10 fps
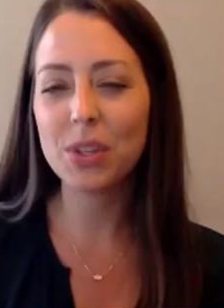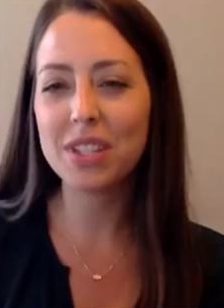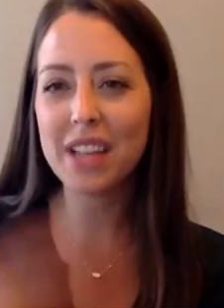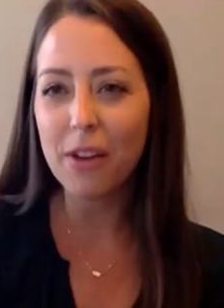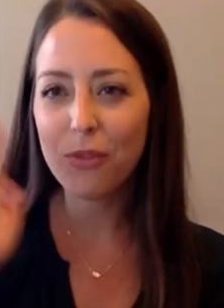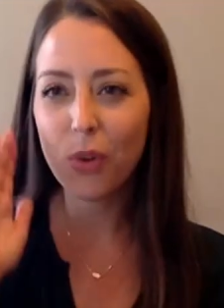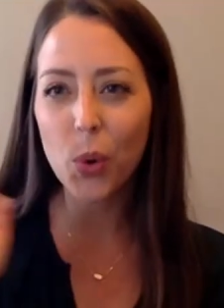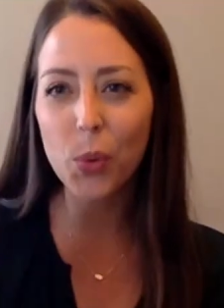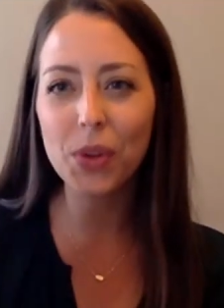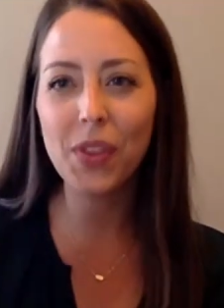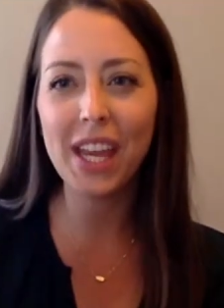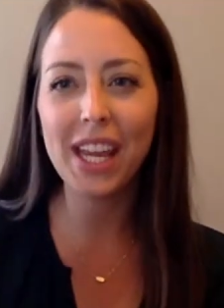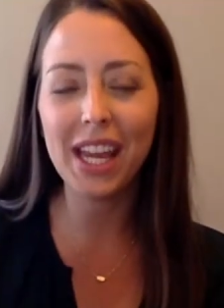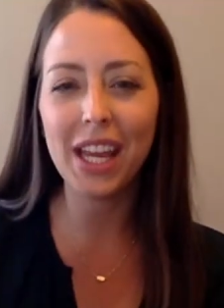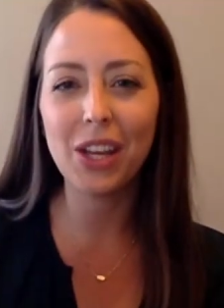it's that forward
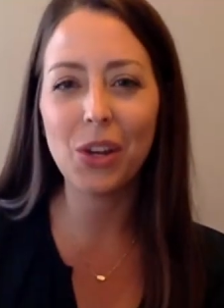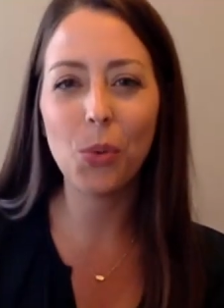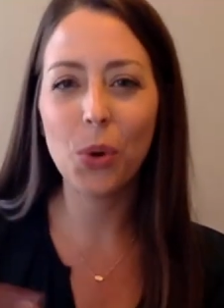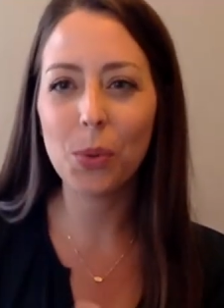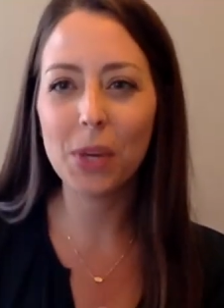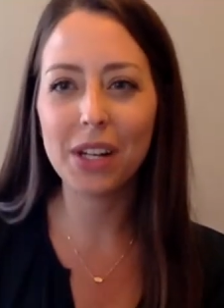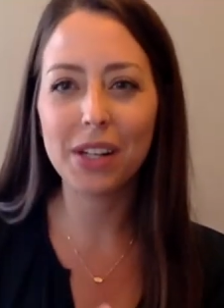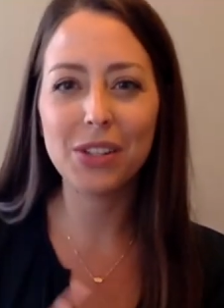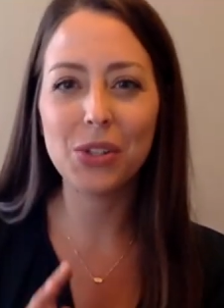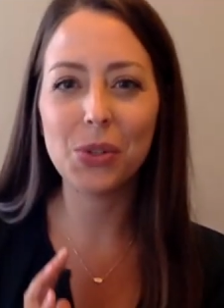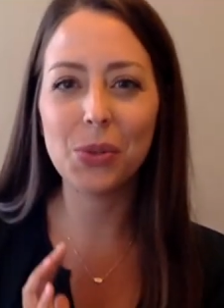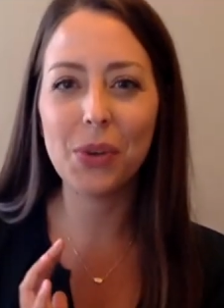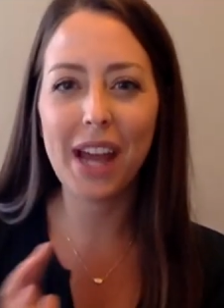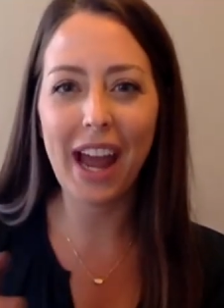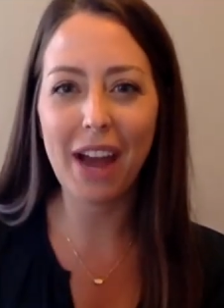thinking, what are we going to do
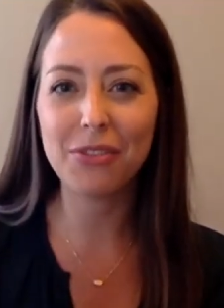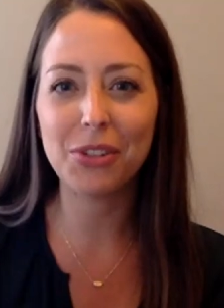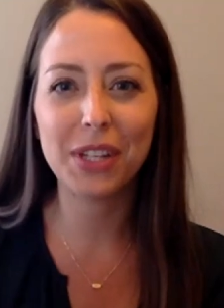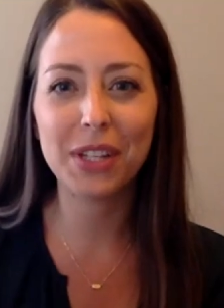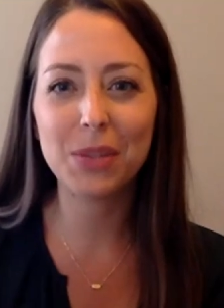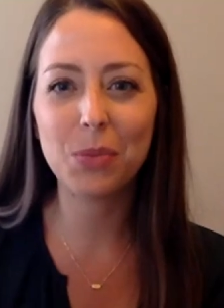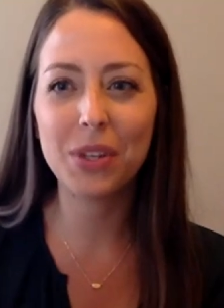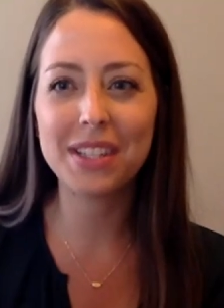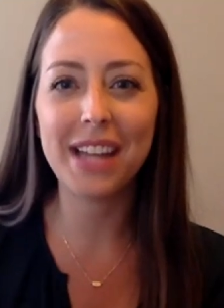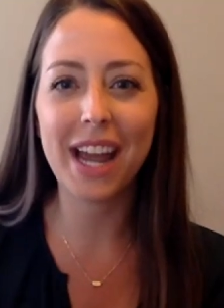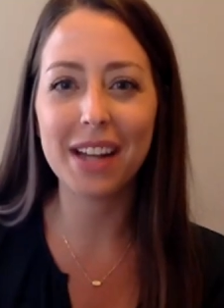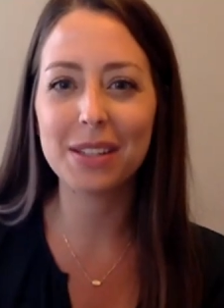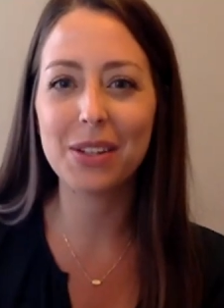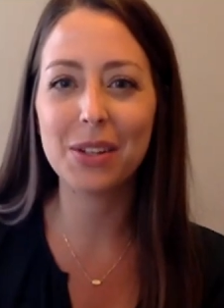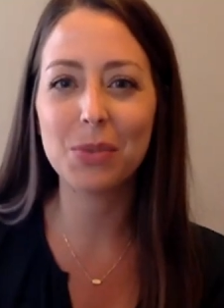after this? What's
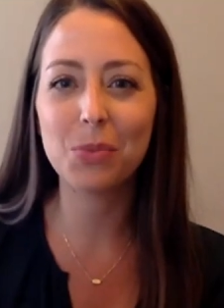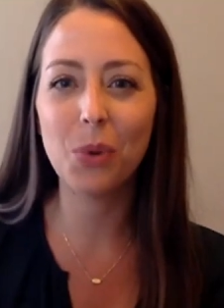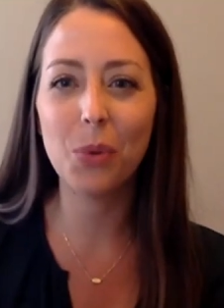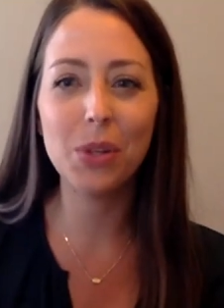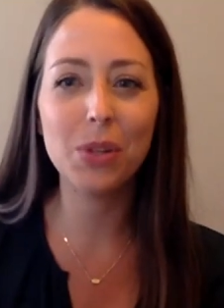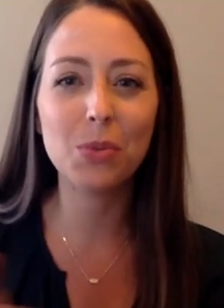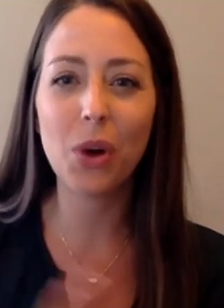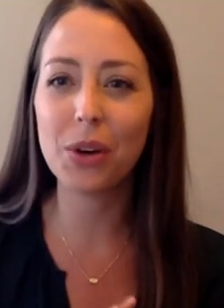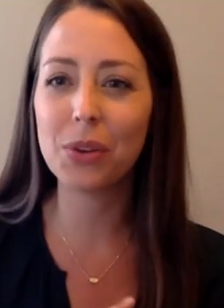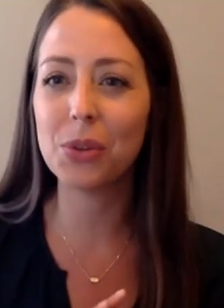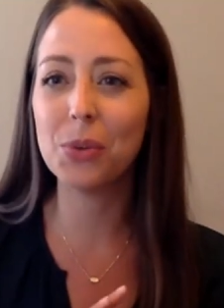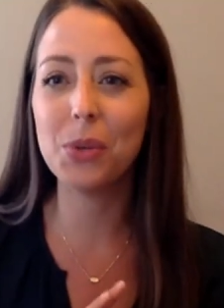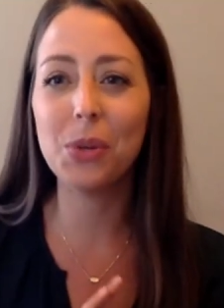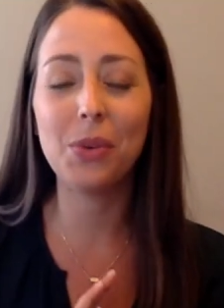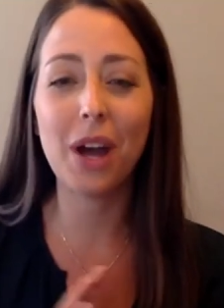next? Because yes, we'll just walk through,
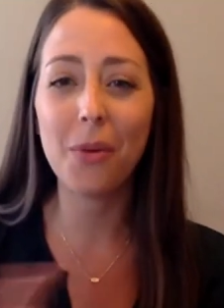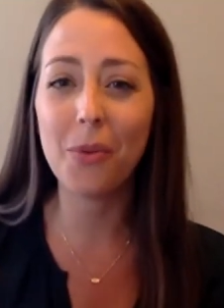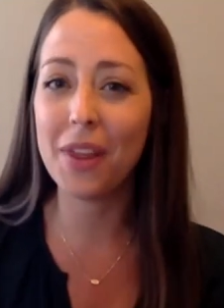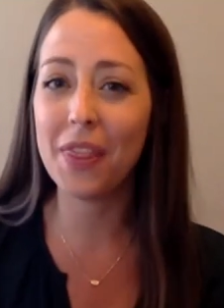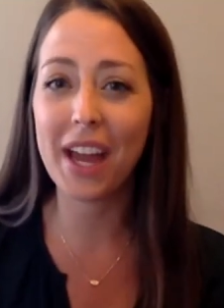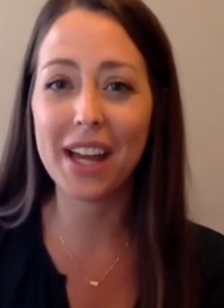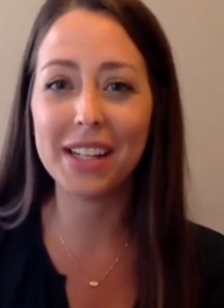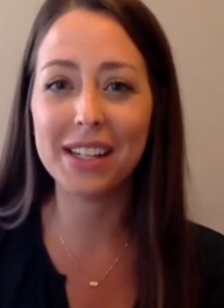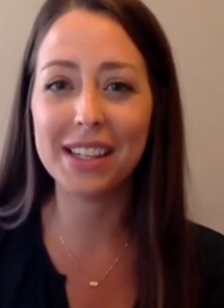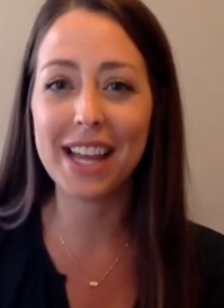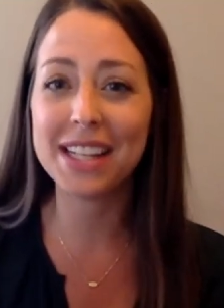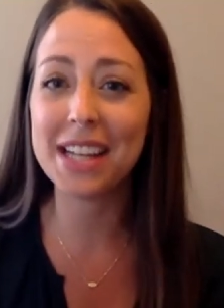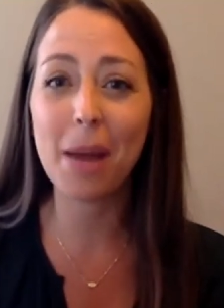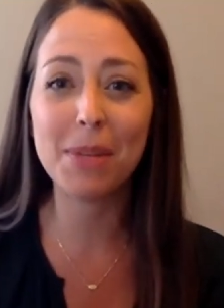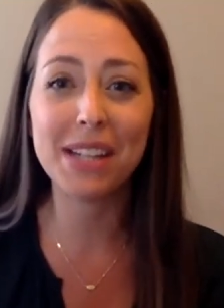we do not want that to
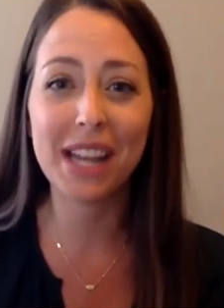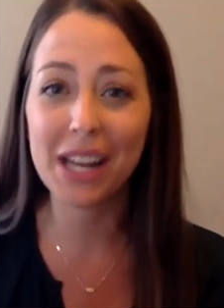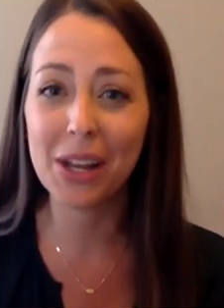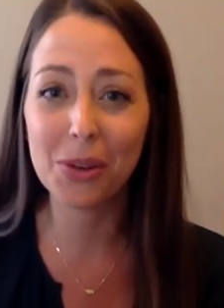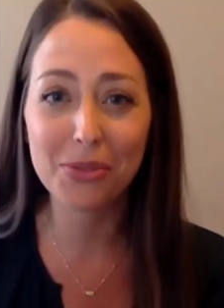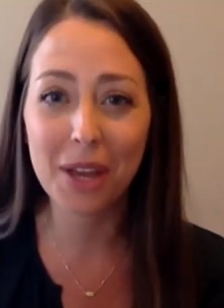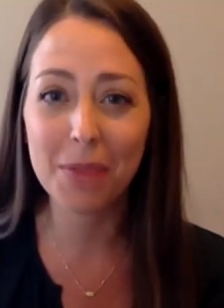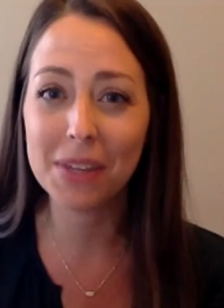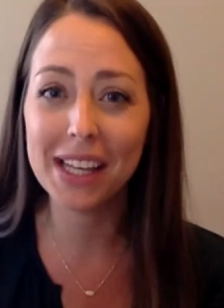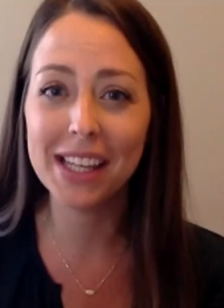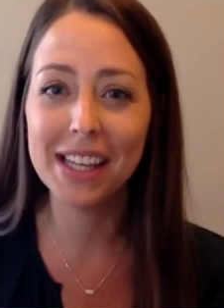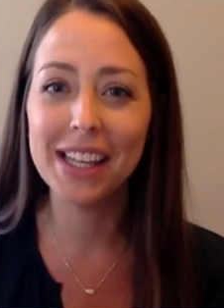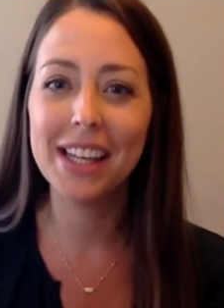happen to any other family.